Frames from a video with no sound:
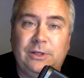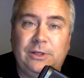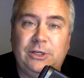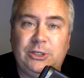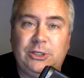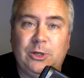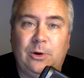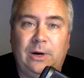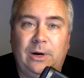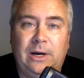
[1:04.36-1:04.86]

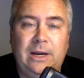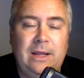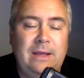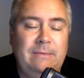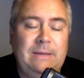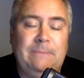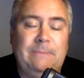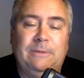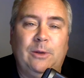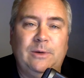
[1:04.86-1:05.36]
short.
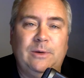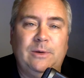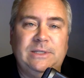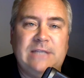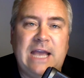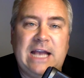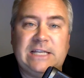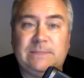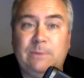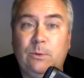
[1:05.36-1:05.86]
People always
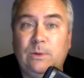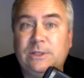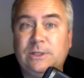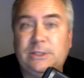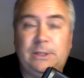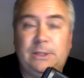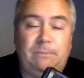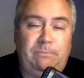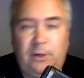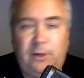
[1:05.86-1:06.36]
ask me,
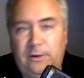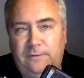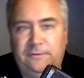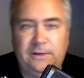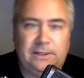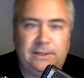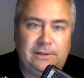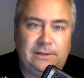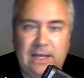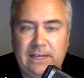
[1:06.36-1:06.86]
what's the
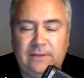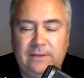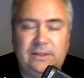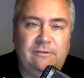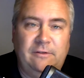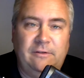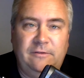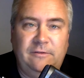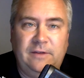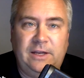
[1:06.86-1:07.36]
perfect length
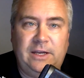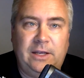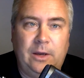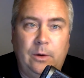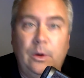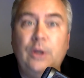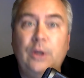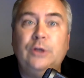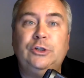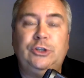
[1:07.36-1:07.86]
of a
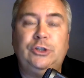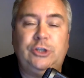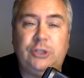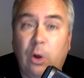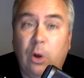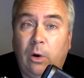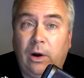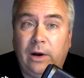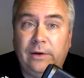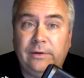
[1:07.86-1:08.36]
video?
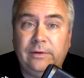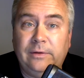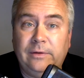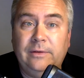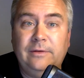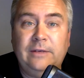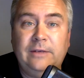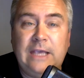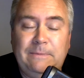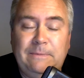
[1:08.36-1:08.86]
Short
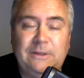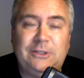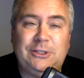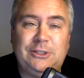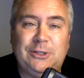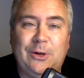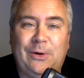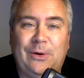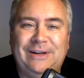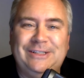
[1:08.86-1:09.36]
keep it
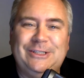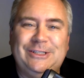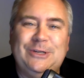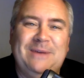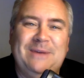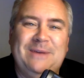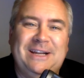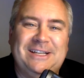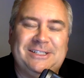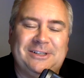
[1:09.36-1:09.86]
short,
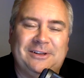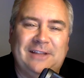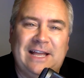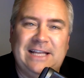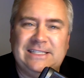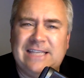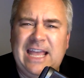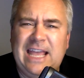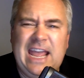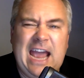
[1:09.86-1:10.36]
two minutes or
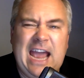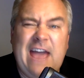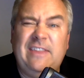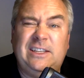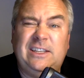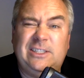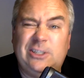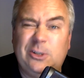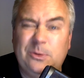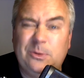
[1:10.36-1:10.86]
less. I
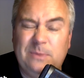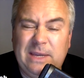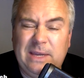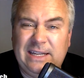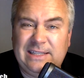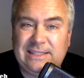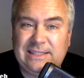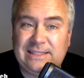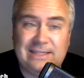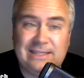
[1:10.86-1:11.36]
think two
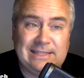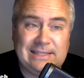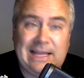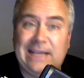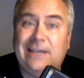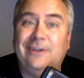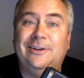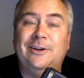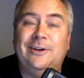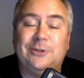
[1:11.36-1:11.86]
minutes is
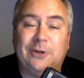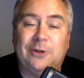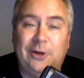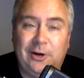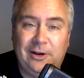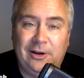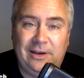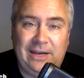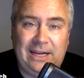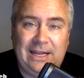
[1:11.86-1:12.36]
like an
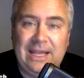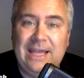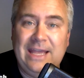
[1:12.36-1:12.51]
eternity